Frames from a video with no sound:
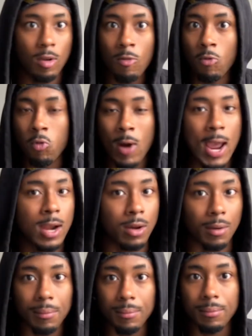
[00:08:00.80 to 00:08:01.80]
random.
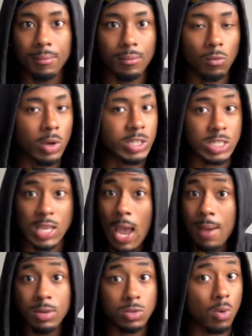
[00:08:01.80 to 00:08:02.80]
We just
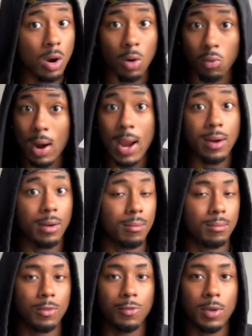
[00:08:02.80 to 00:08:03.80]
came in this world random.
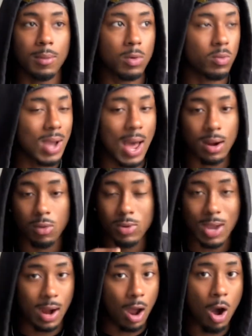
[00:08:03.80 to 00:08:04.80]
You feel me? We
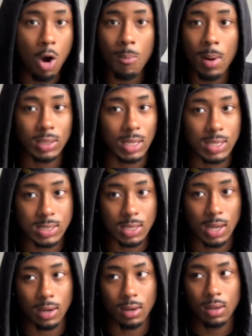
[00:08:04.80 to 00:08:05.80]
got our own birthday, this and
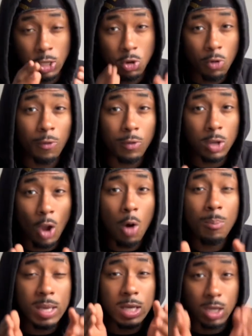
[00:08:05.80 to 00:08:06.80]
that. You
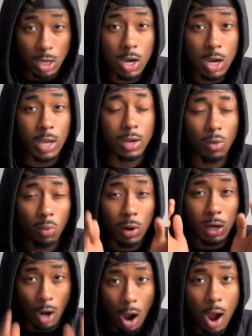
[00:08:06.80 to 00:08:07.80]
gonna be good
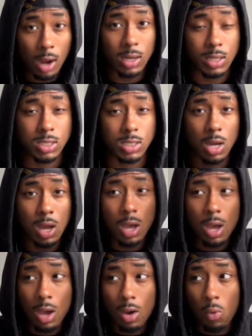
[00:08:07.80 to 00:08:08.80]
regardless,
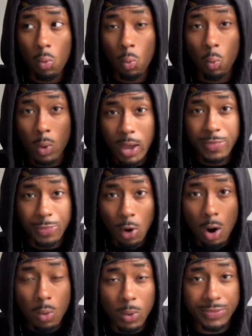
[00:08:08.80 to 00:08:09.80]
with
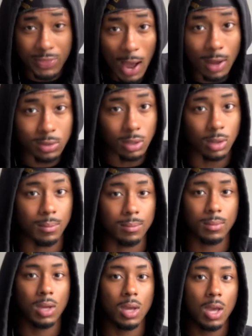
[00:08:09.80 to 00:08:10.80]
or without them.
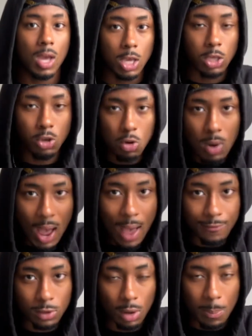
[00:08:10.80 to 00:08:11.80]
You
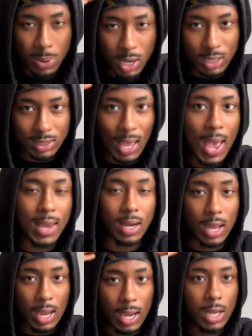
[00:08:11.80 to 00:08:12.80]
have to put
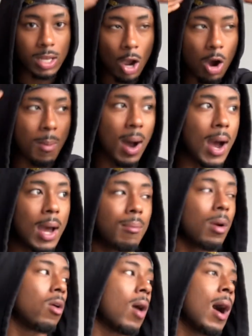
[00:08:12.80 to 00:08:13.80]
that in your mind,
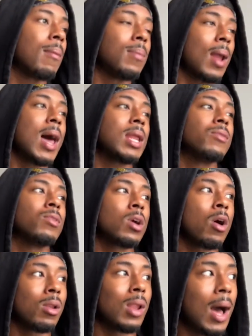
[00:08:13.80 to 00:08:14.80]
bro. I'm not even
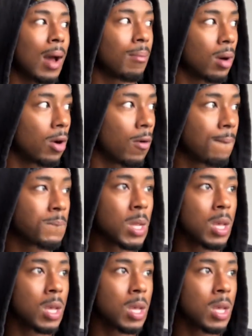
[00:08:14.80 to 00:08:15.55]
gonna lie, bro.